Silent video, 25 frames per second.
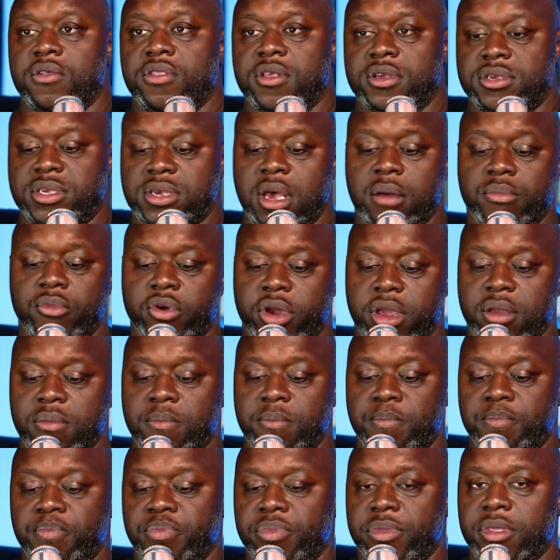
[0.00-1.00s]
the
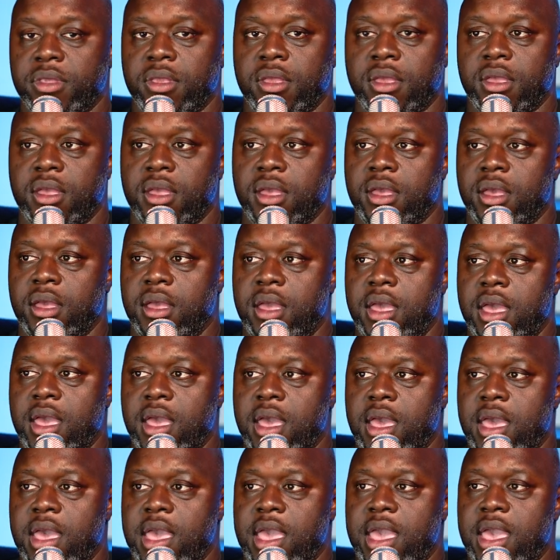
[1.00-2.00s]
summary
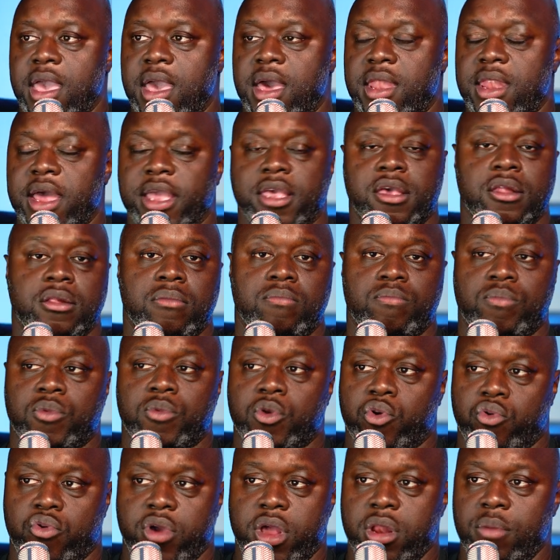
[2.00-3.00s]
and I could
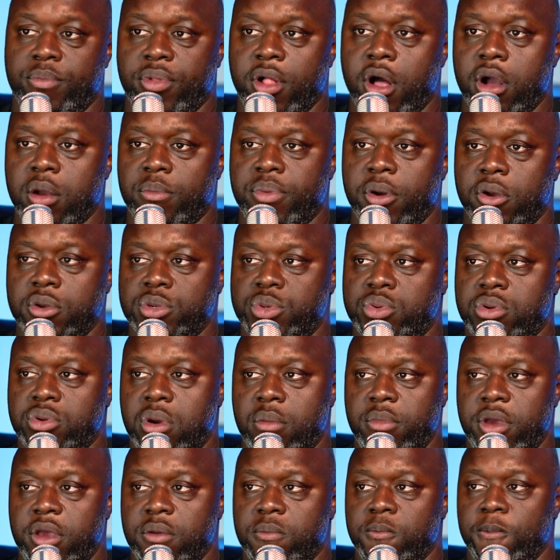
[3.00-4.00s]
create a blog post
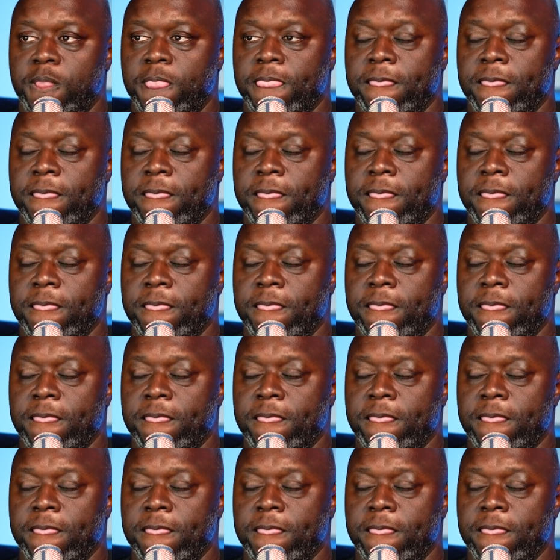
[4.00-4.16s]
from it.